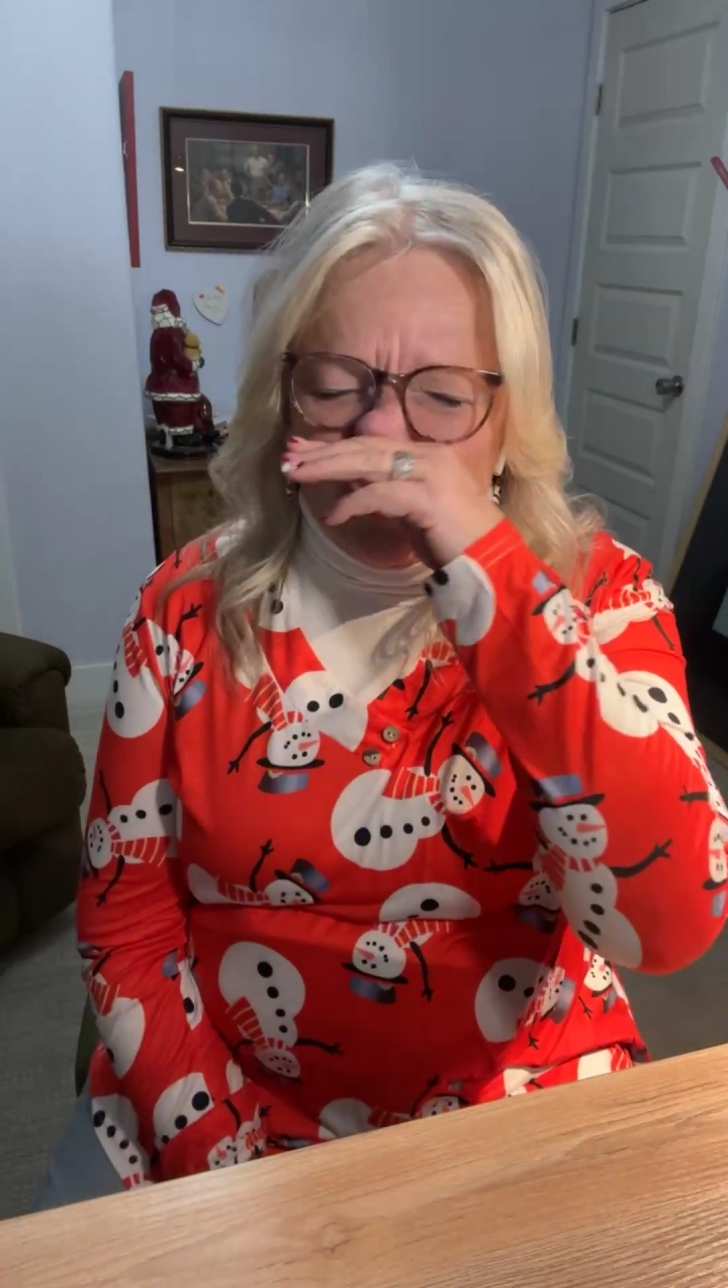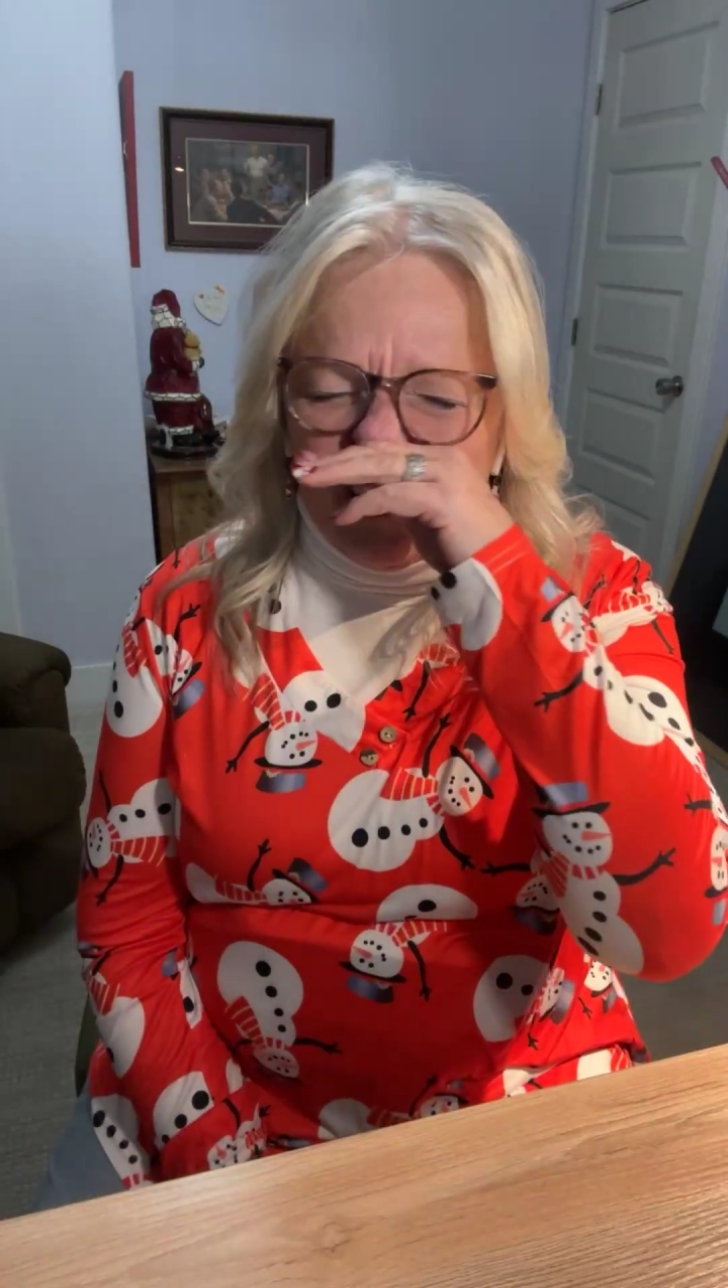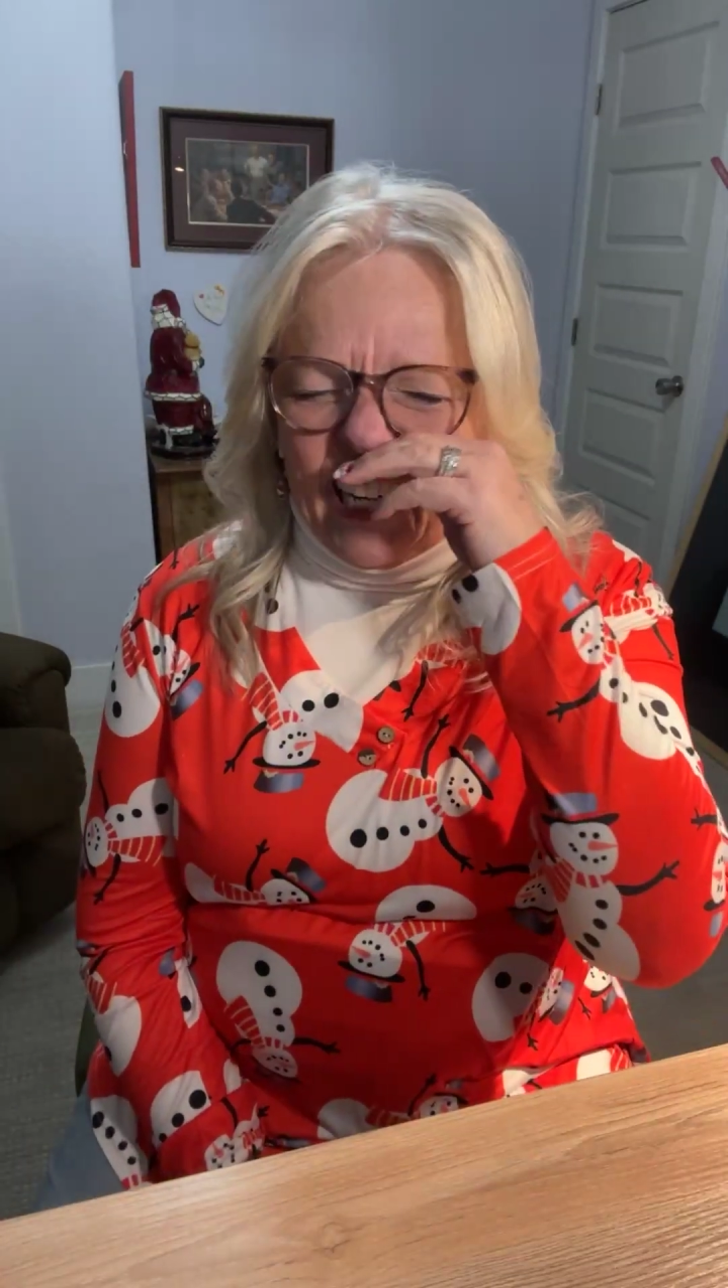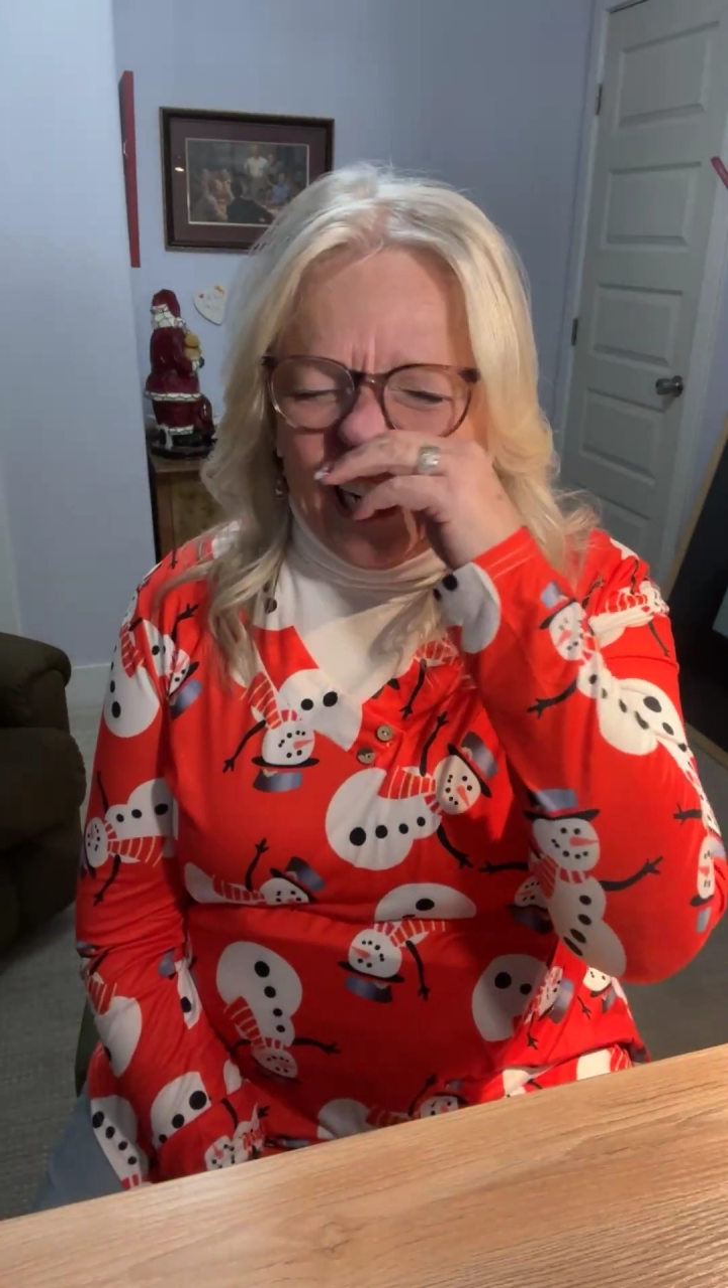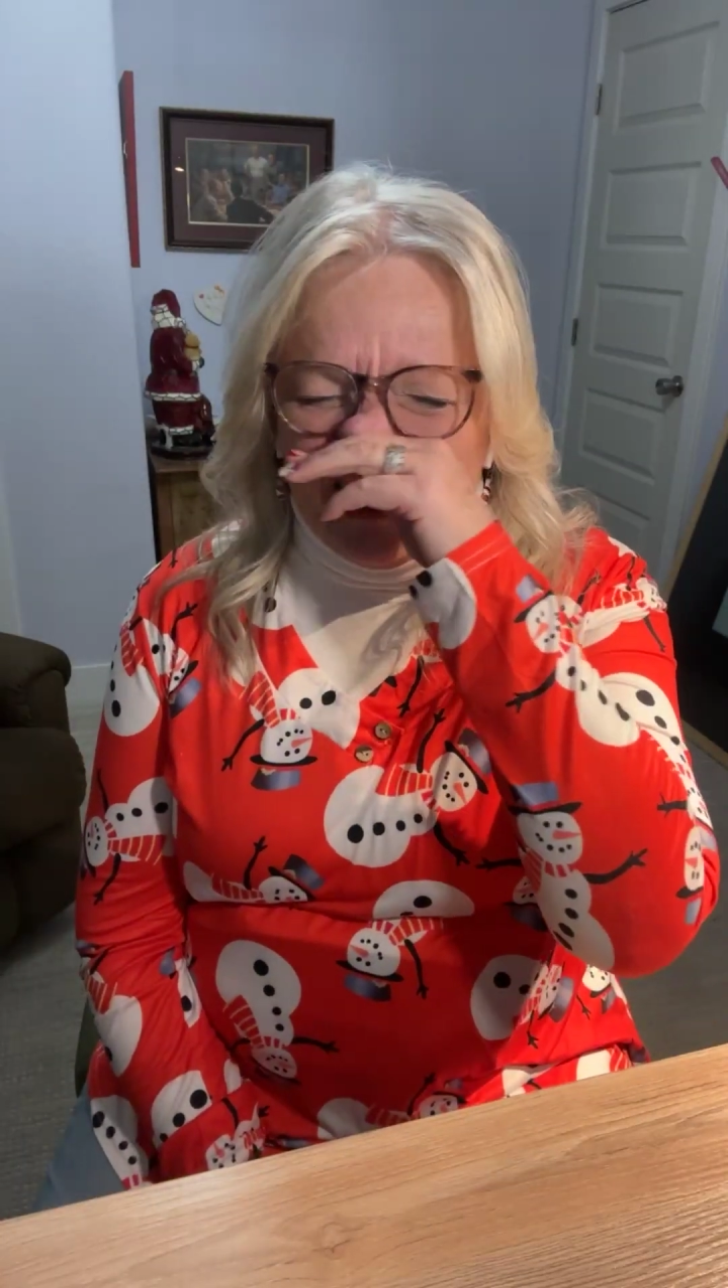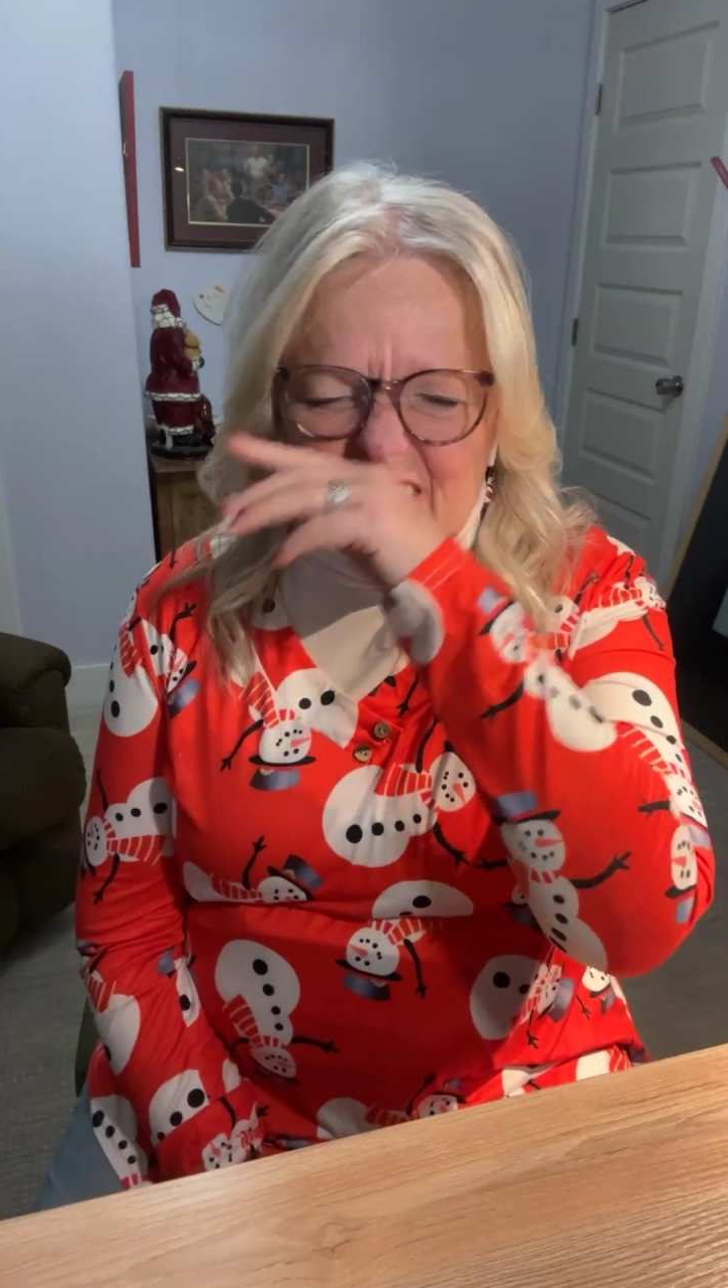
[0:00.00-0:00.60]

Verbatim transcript: we'd go get